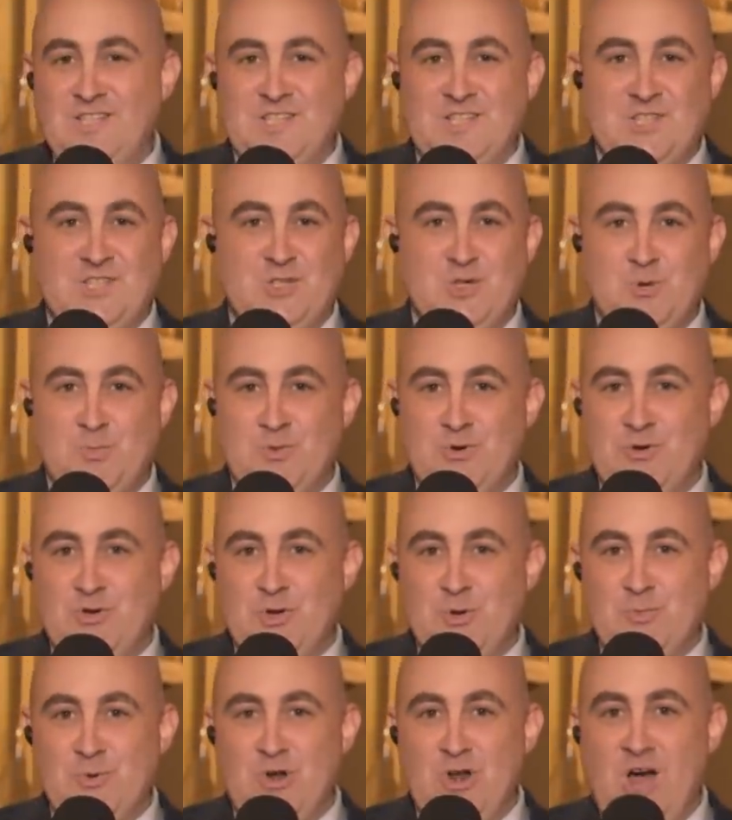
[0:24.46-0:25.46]
is super
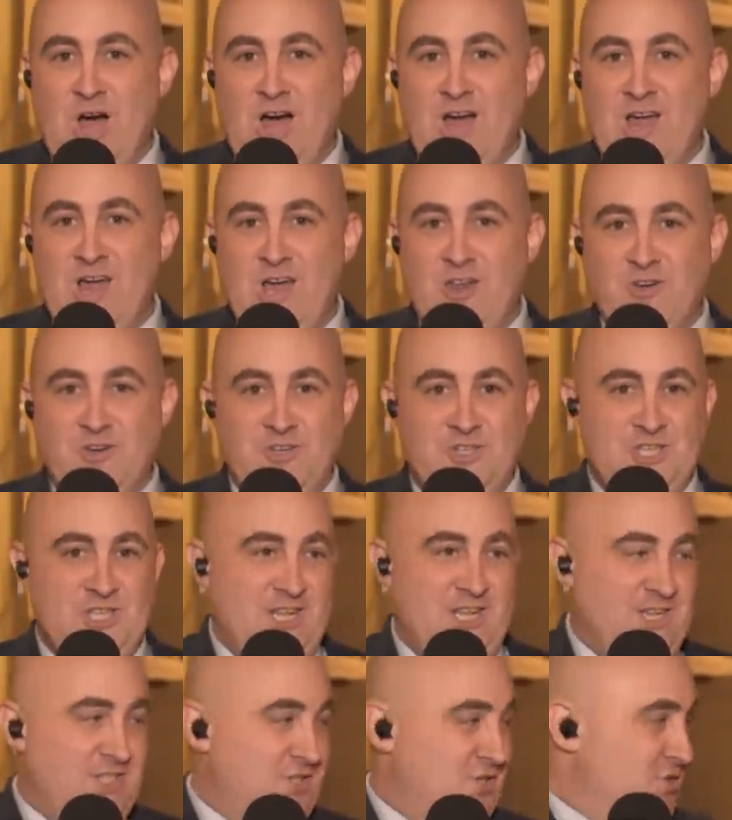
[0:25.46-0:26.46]
duper high
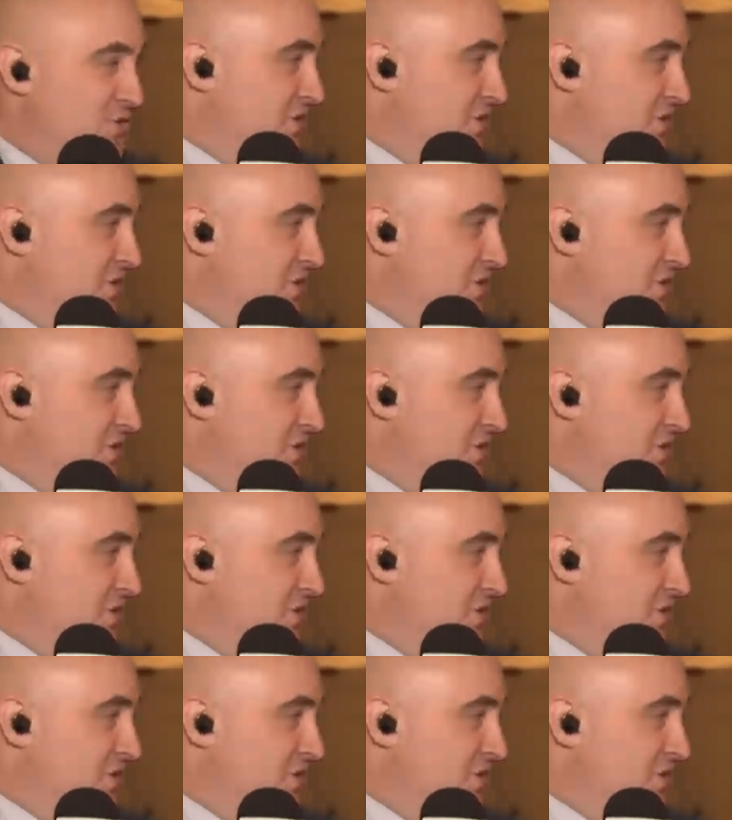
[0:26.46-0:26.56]
energy. As you